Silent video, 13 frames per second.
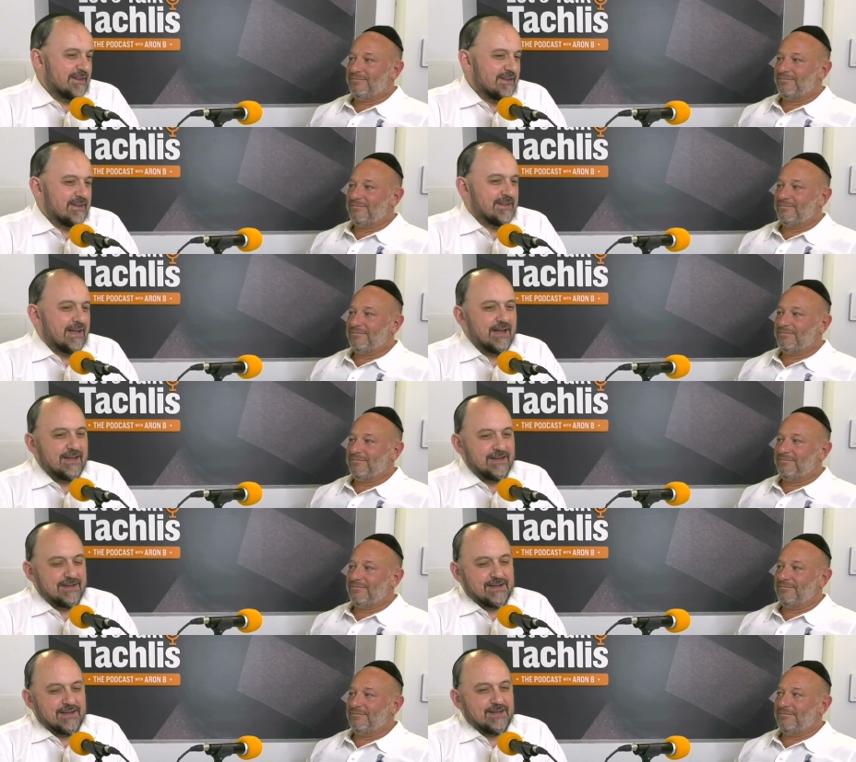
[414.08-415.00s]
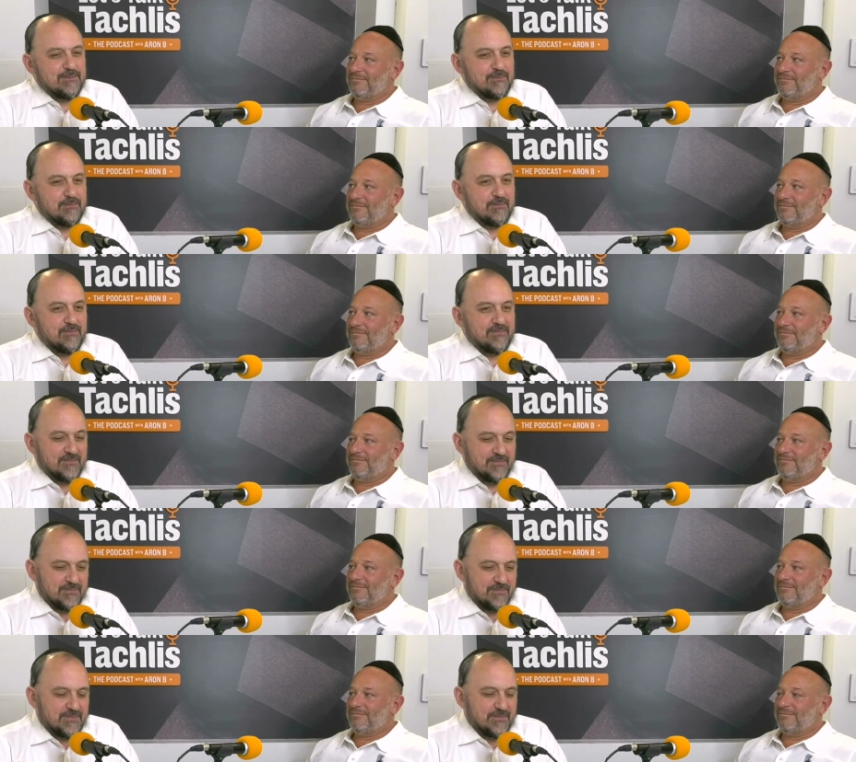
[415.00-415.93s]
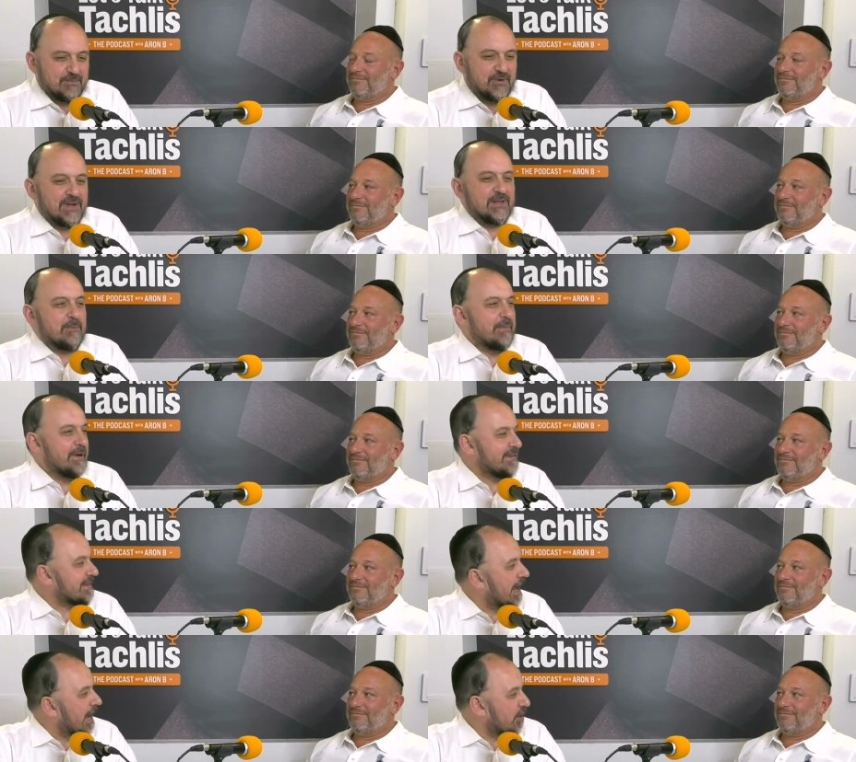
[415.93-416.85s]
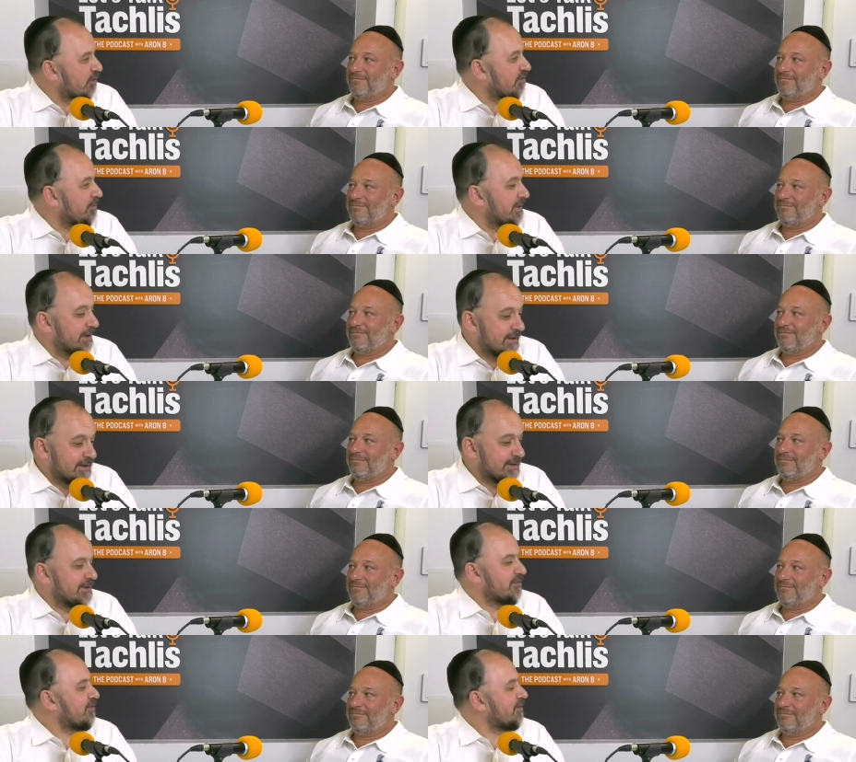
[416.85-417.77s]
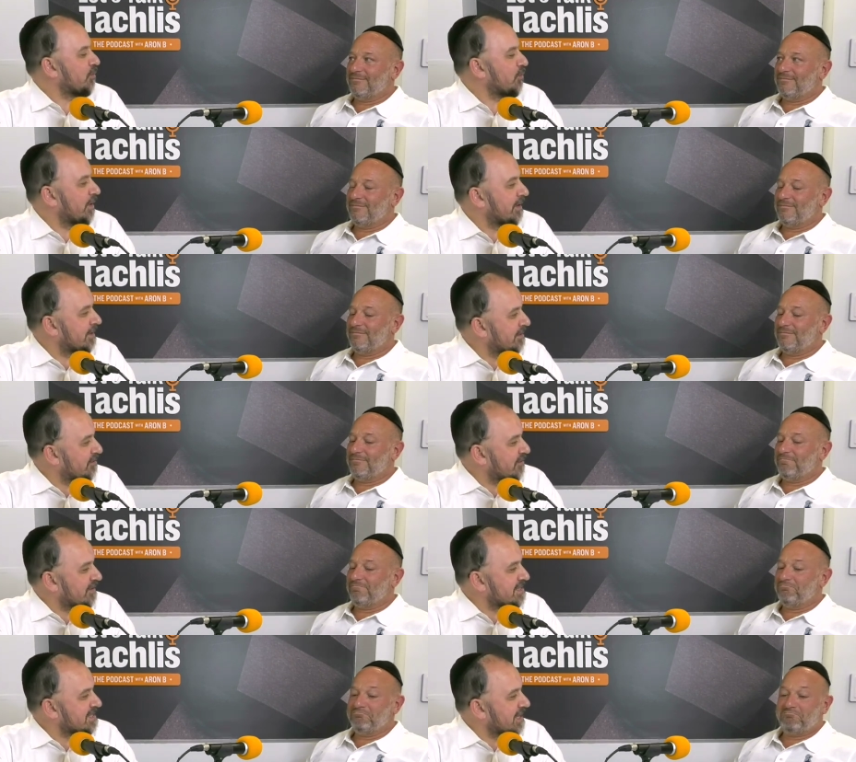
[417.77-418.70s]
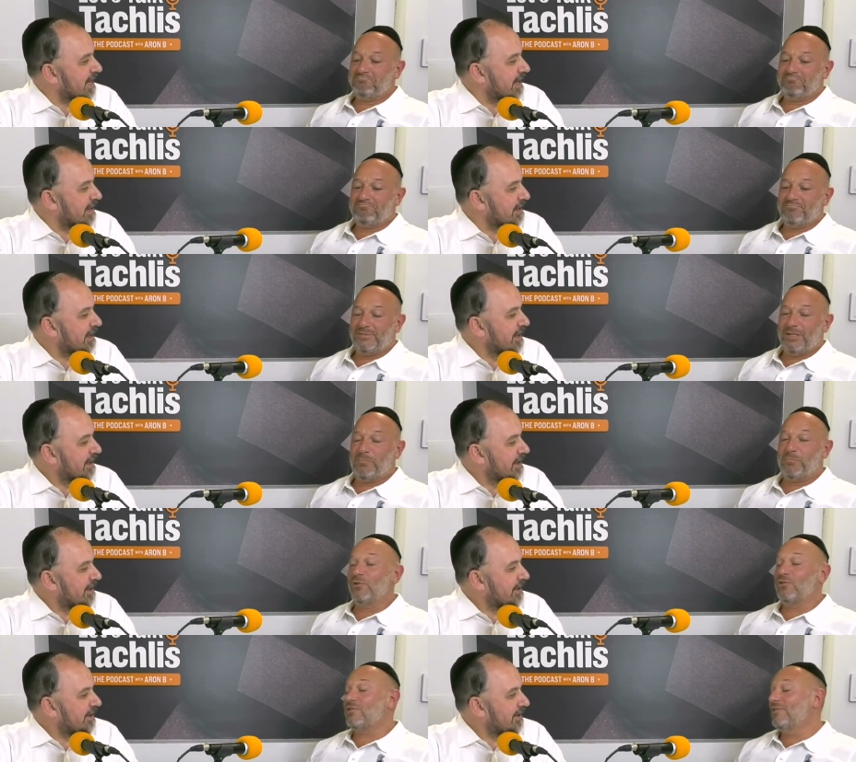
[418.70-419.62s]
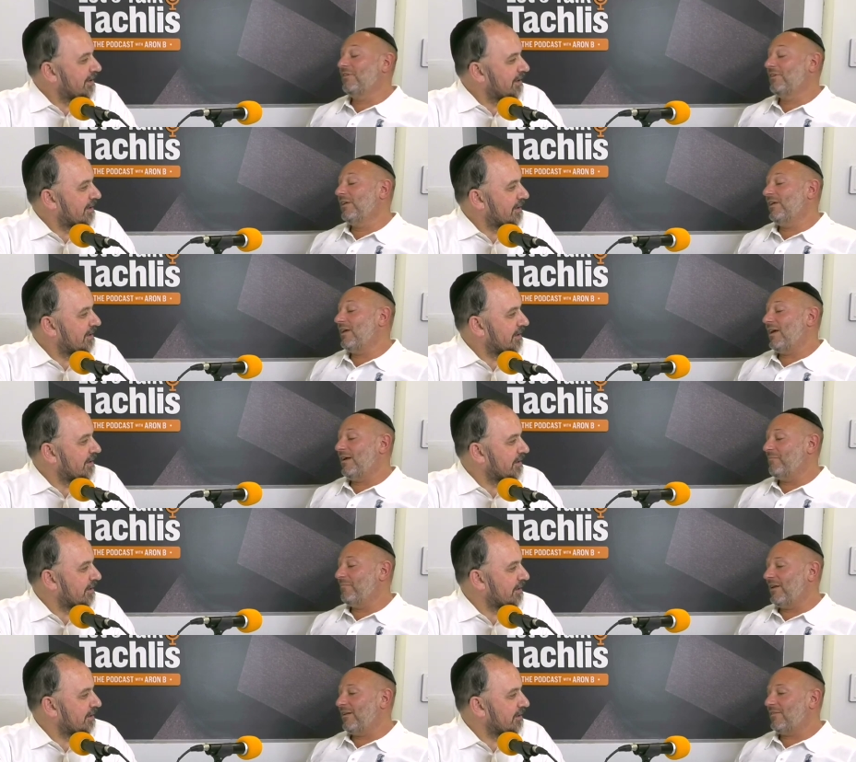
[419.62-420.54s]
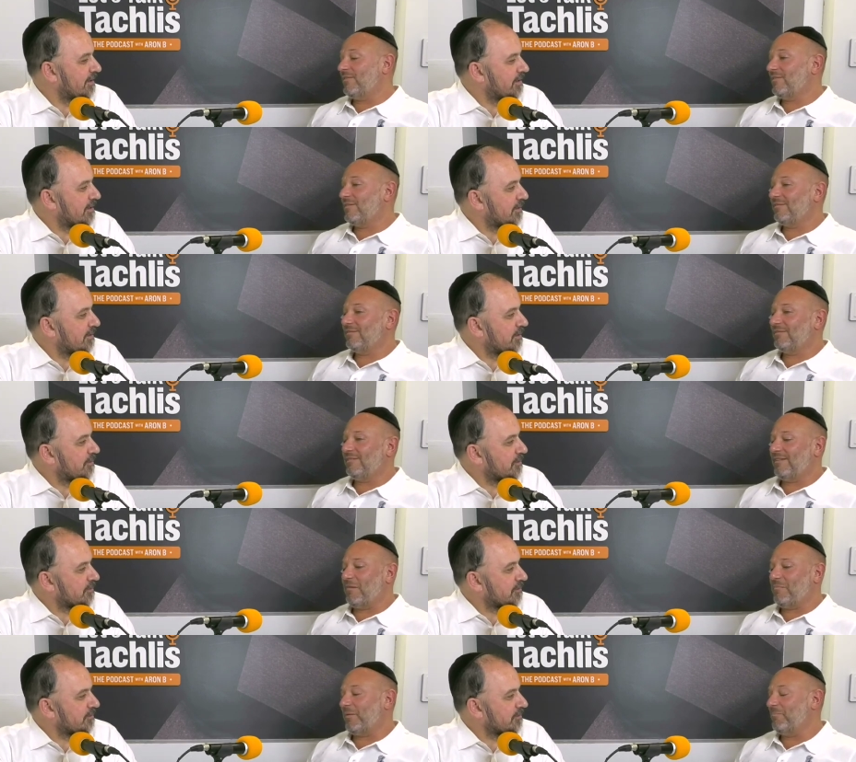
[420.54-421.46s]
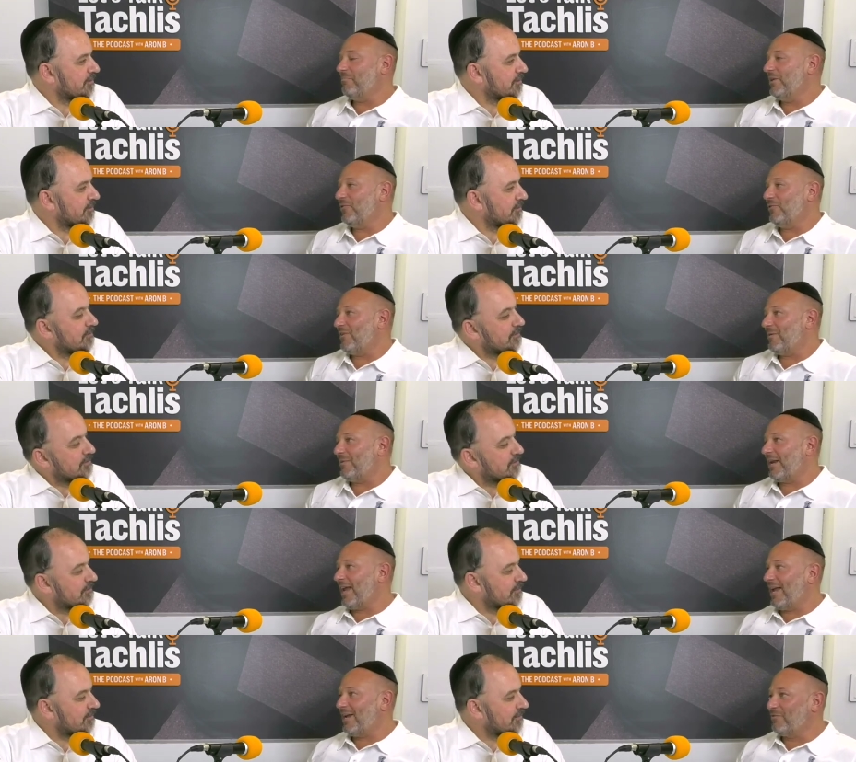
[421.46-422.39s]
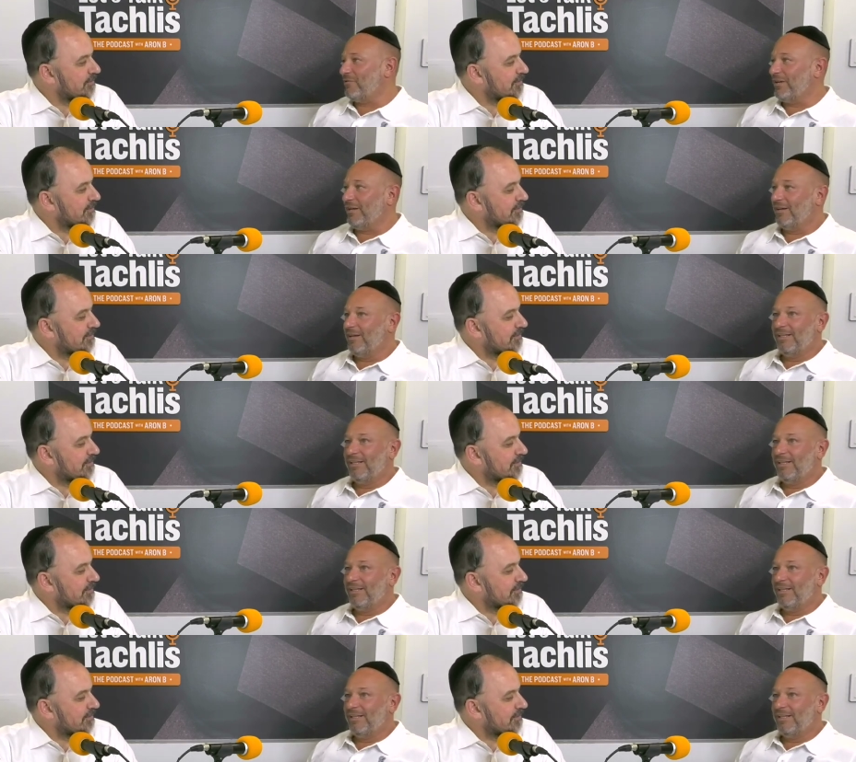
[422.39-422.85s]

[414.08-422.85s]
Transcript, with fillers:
Speaker 1: that I can bring the best out of me in a different way, in a different style. Yeah,
Speaker 2: personally, I'm not, I'm not bitter. I'm not angry.